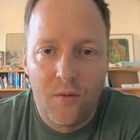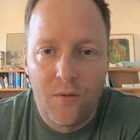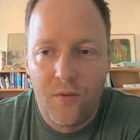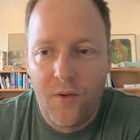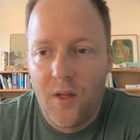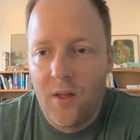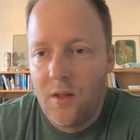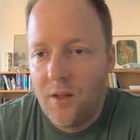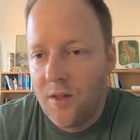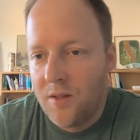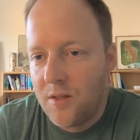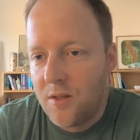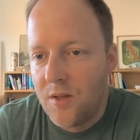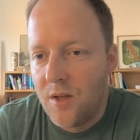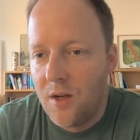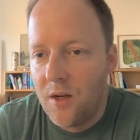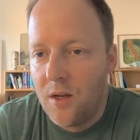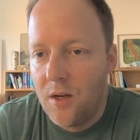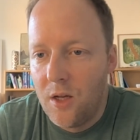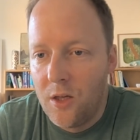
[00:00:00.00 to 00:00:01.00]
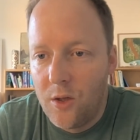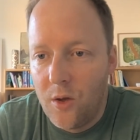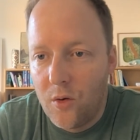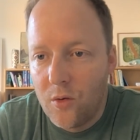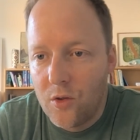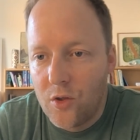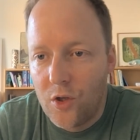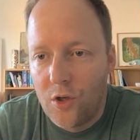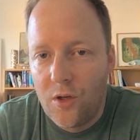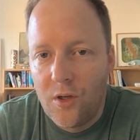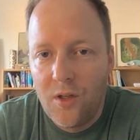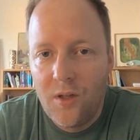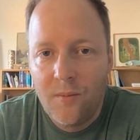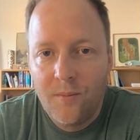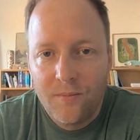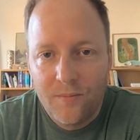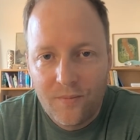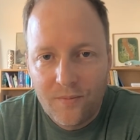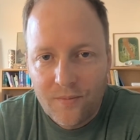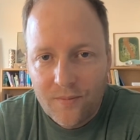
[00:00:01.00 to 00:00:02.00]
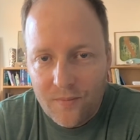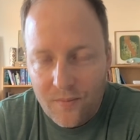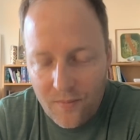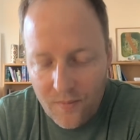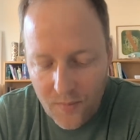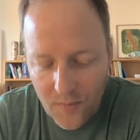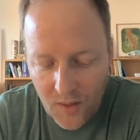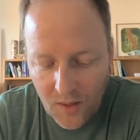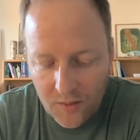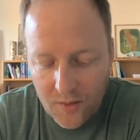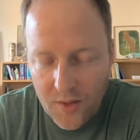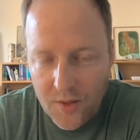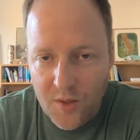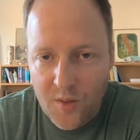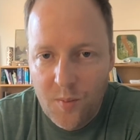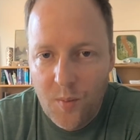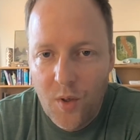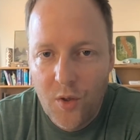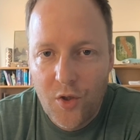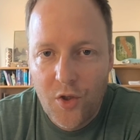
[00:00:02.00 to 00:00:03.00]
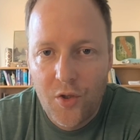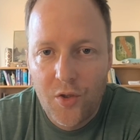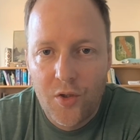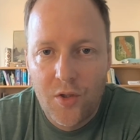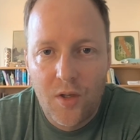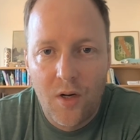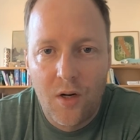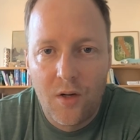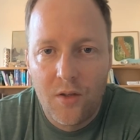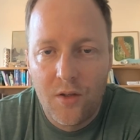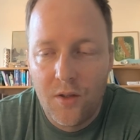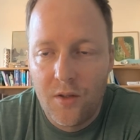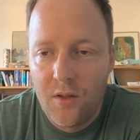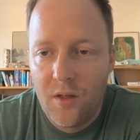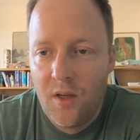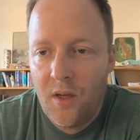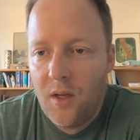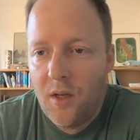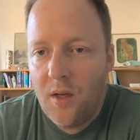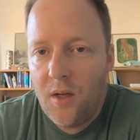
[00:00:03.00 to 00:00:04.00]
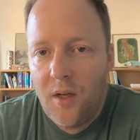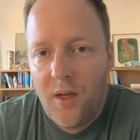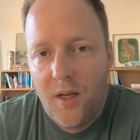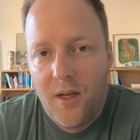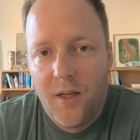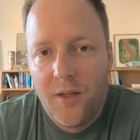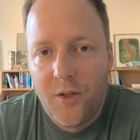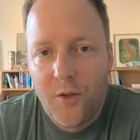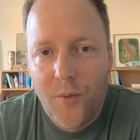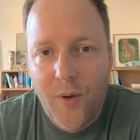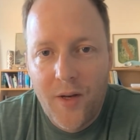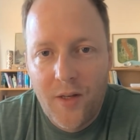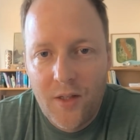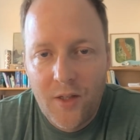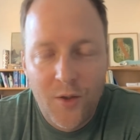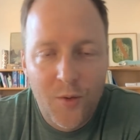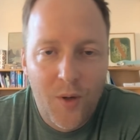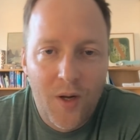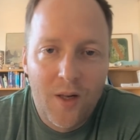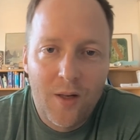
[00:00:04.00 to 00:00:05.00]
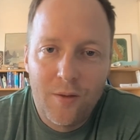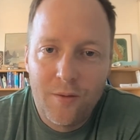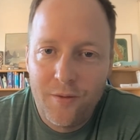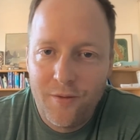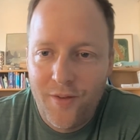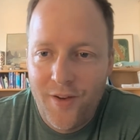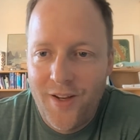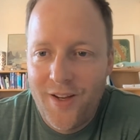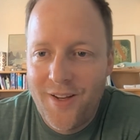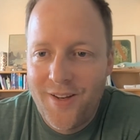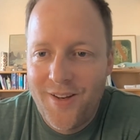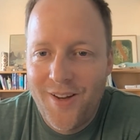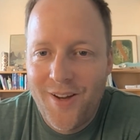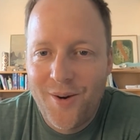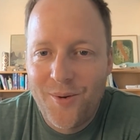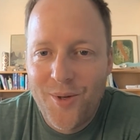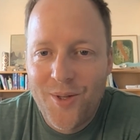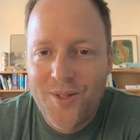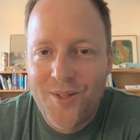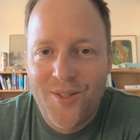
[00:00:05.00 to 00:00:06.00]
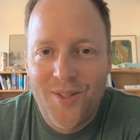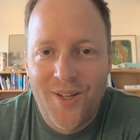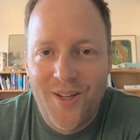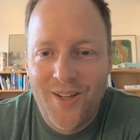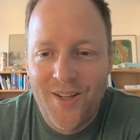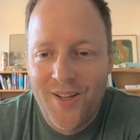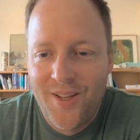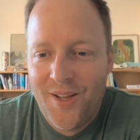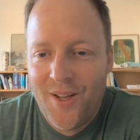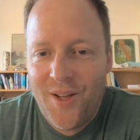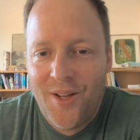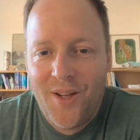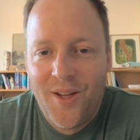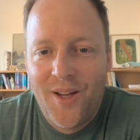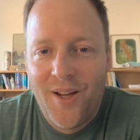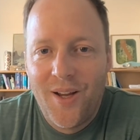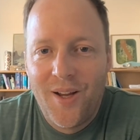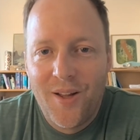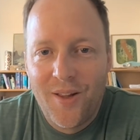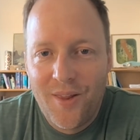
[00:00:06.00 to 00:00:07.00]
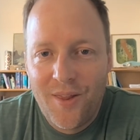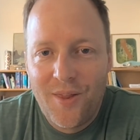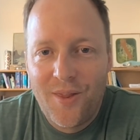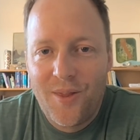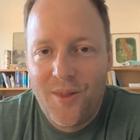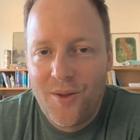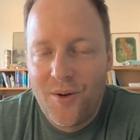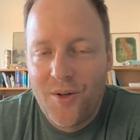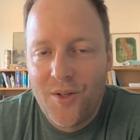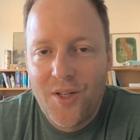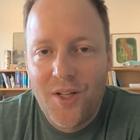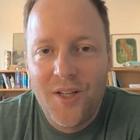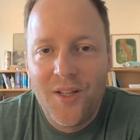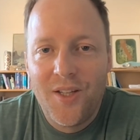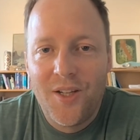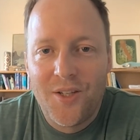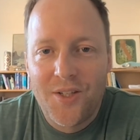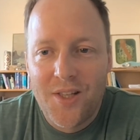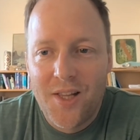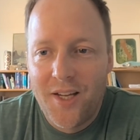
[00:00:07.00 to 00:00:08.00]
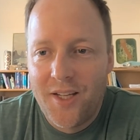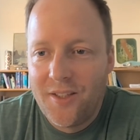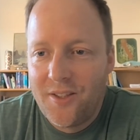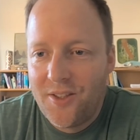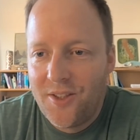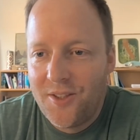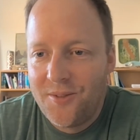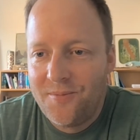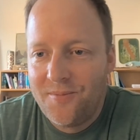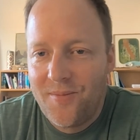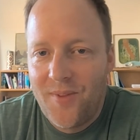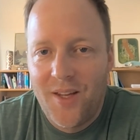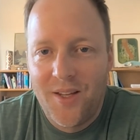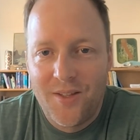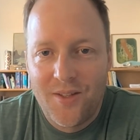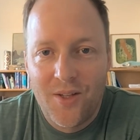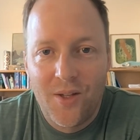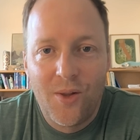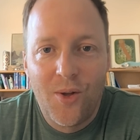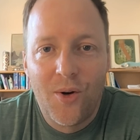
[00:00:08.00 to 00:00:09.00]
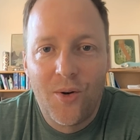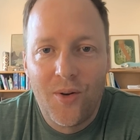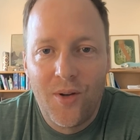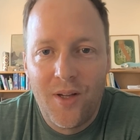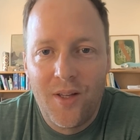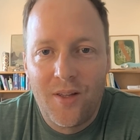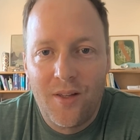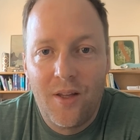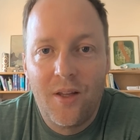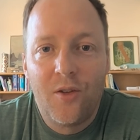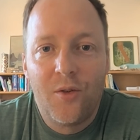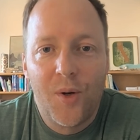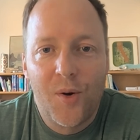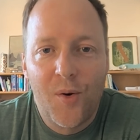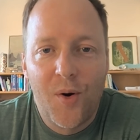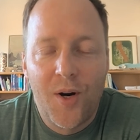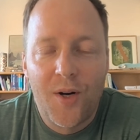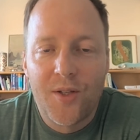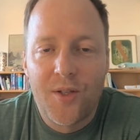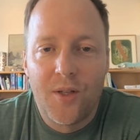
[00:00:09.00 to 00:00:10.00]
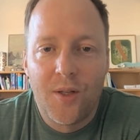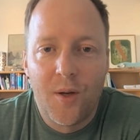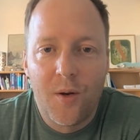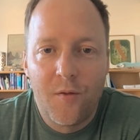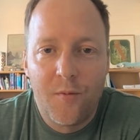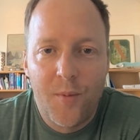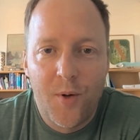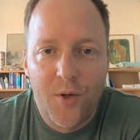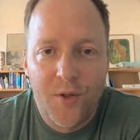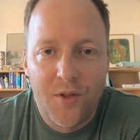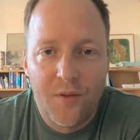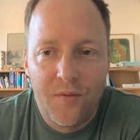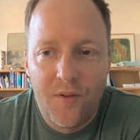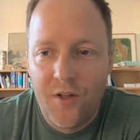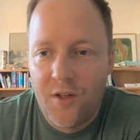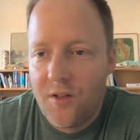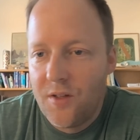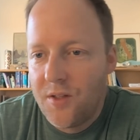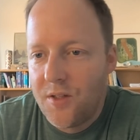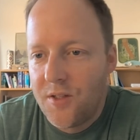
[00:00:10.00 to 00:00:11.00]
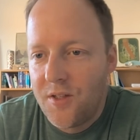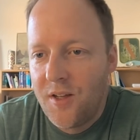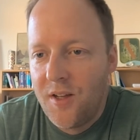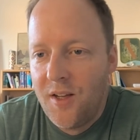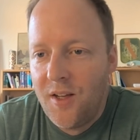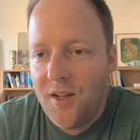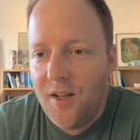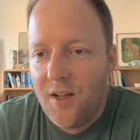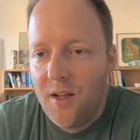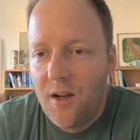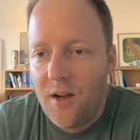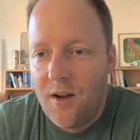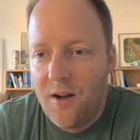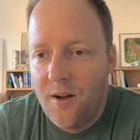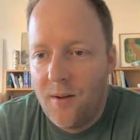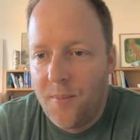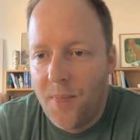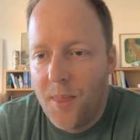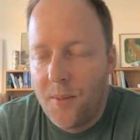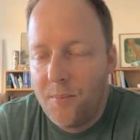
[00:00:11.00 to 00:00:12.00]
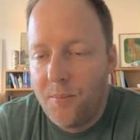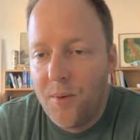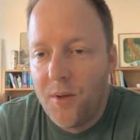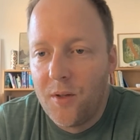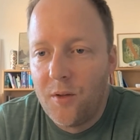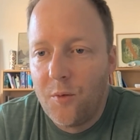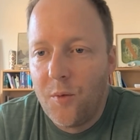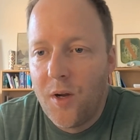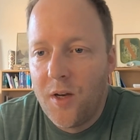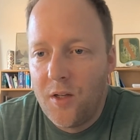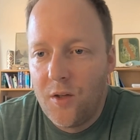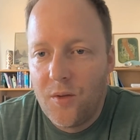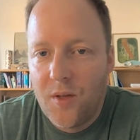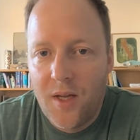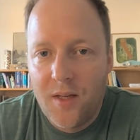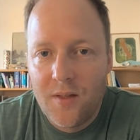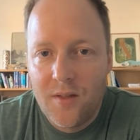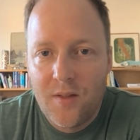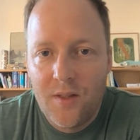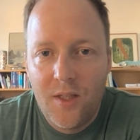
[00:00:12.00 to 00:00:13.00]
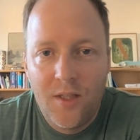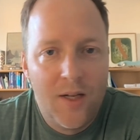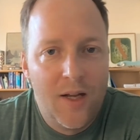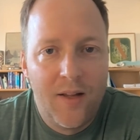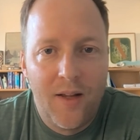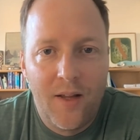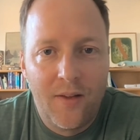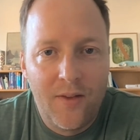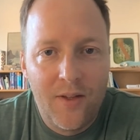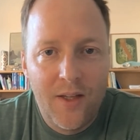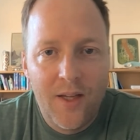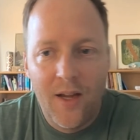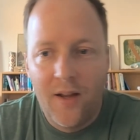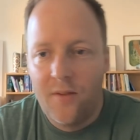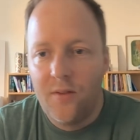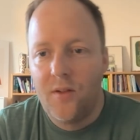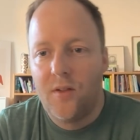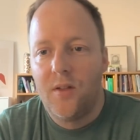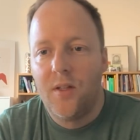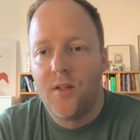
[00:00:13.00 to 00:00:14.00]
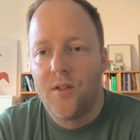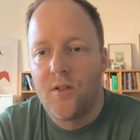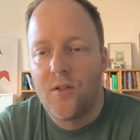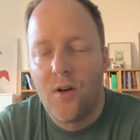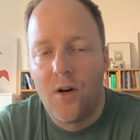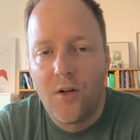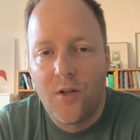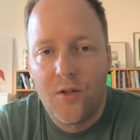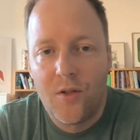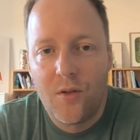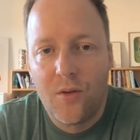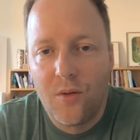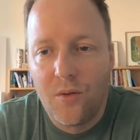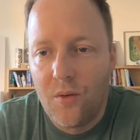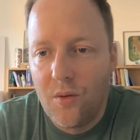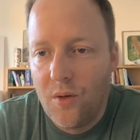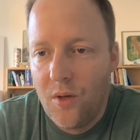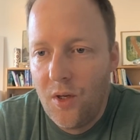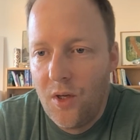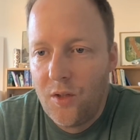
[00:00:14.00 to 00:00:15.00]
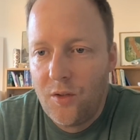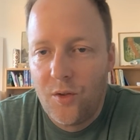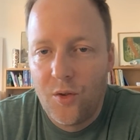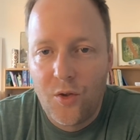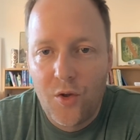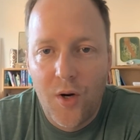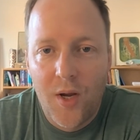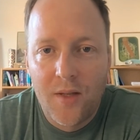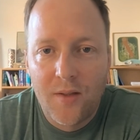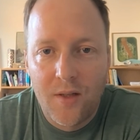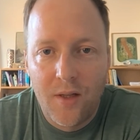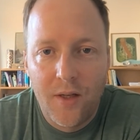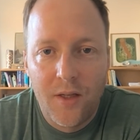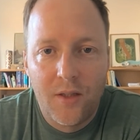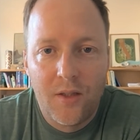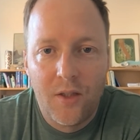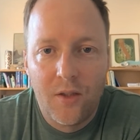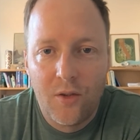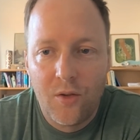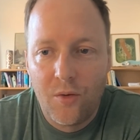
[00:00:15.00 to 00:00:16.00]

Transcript: And it's a long journey. Distalmotion started in 2012, and now it's 13 years later. It requires a lot of perseverance. But when you then see that at the end, this starts to translate into